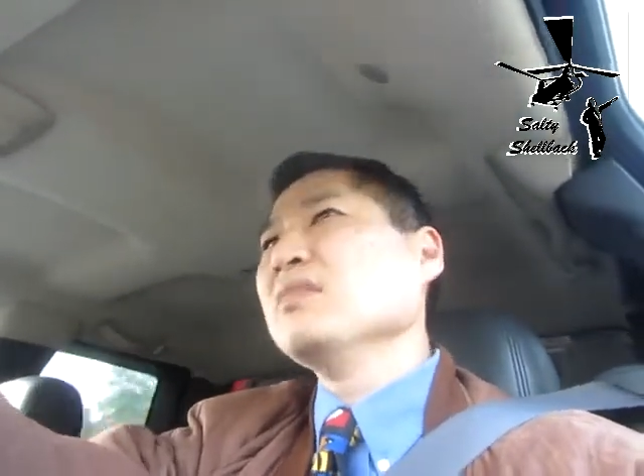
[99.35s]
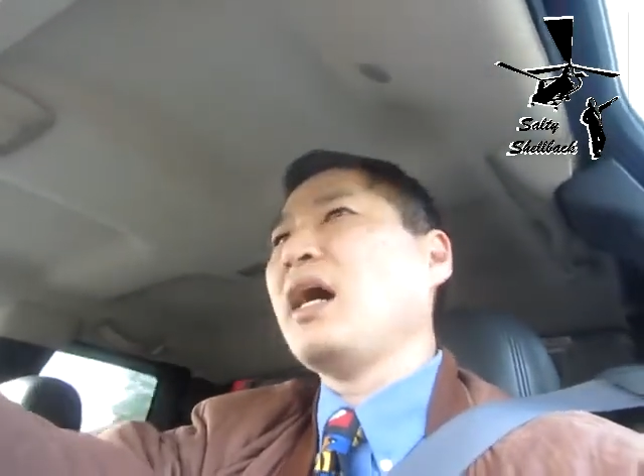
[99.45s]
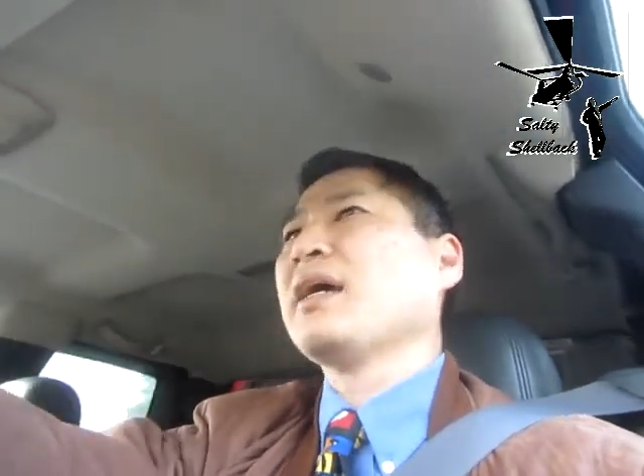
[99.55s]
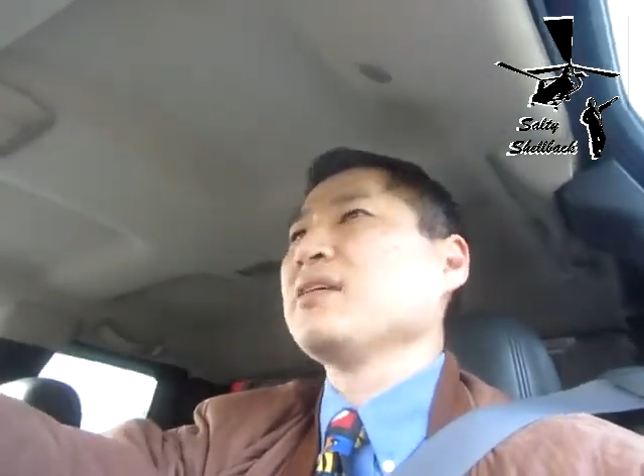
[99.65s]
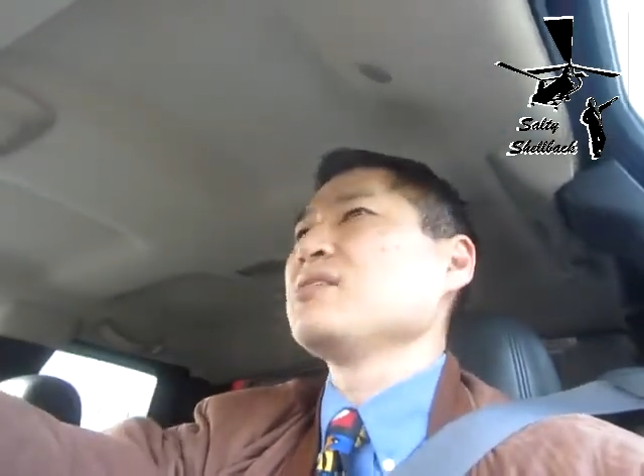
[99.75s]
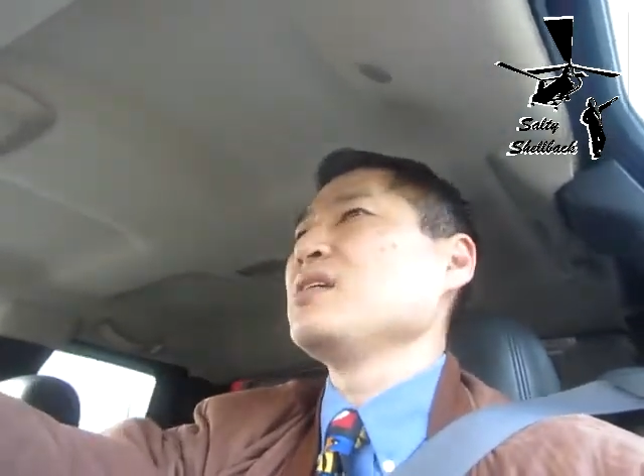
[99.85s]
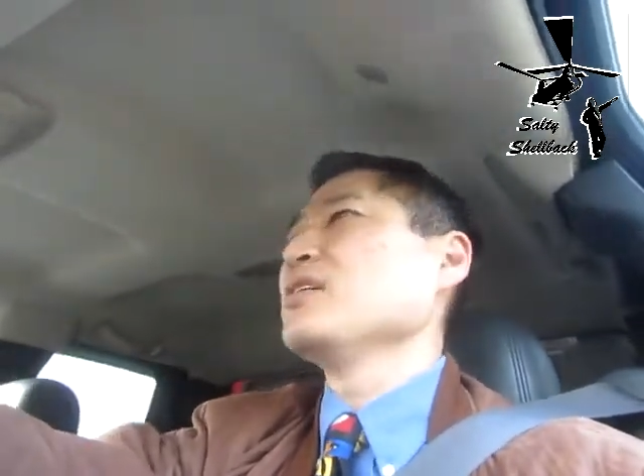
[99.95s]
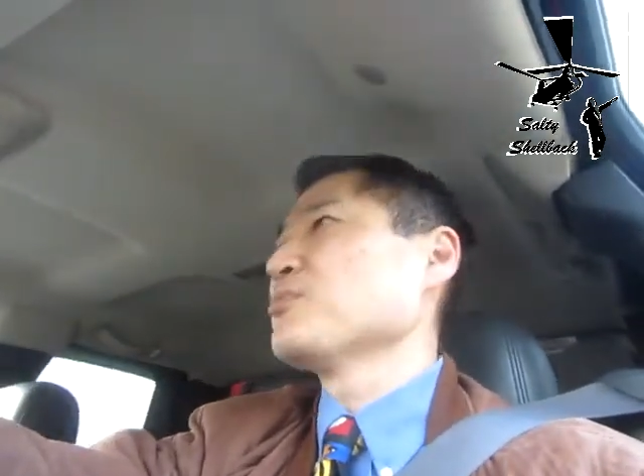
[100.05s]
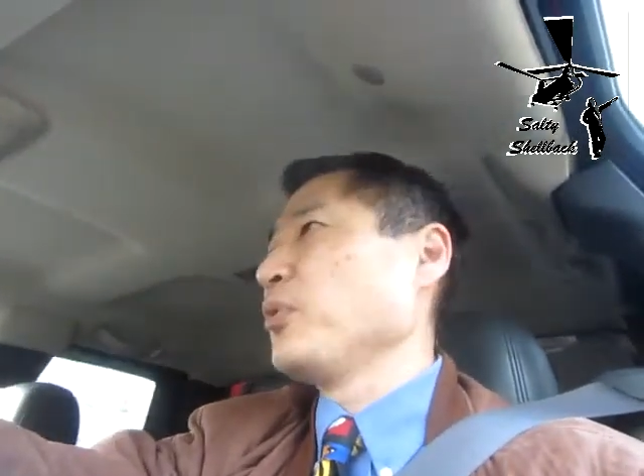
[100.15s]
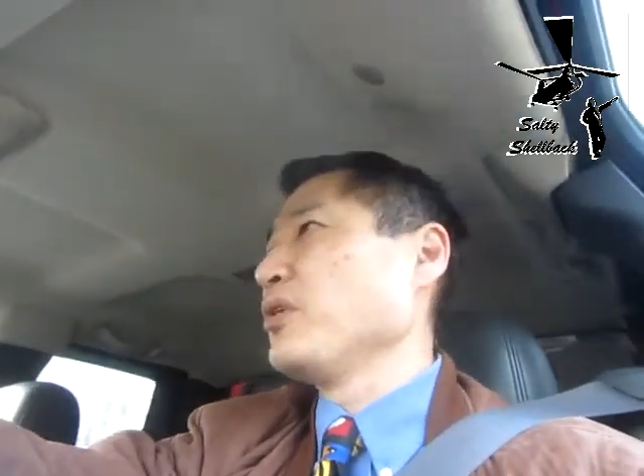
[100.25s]
I could see
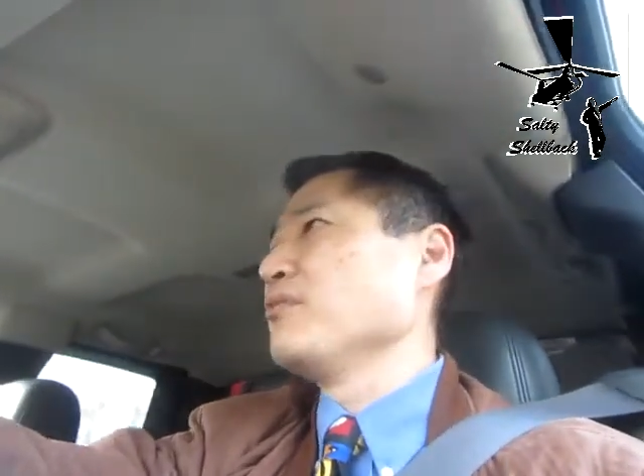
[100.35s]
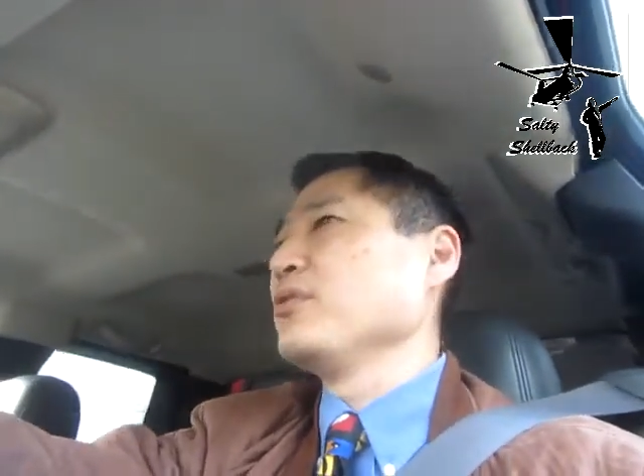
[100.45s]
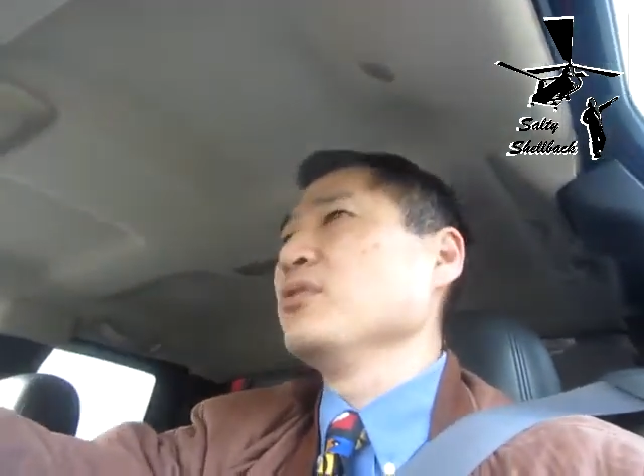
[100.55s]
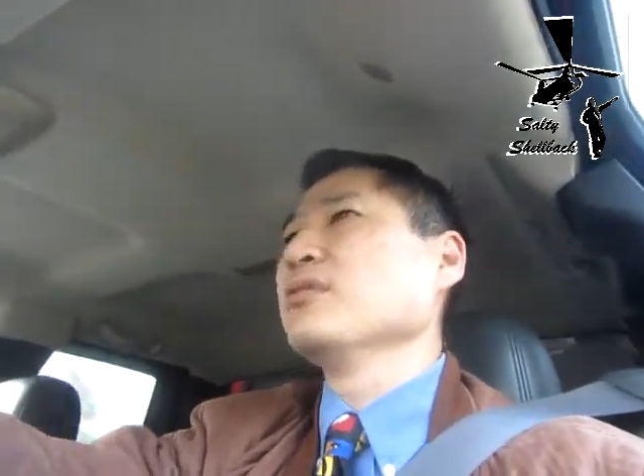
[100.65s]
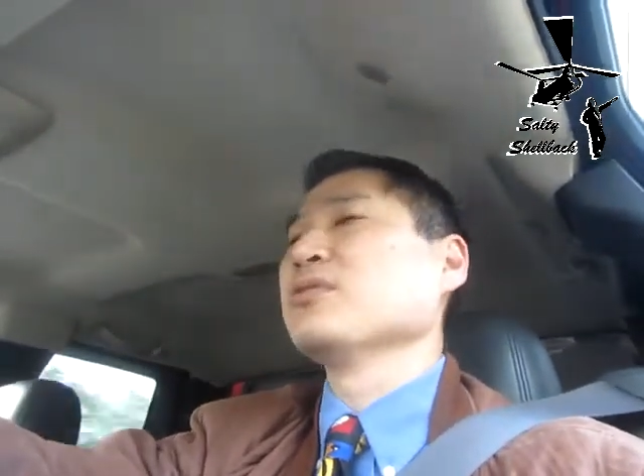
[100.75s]
his point of view.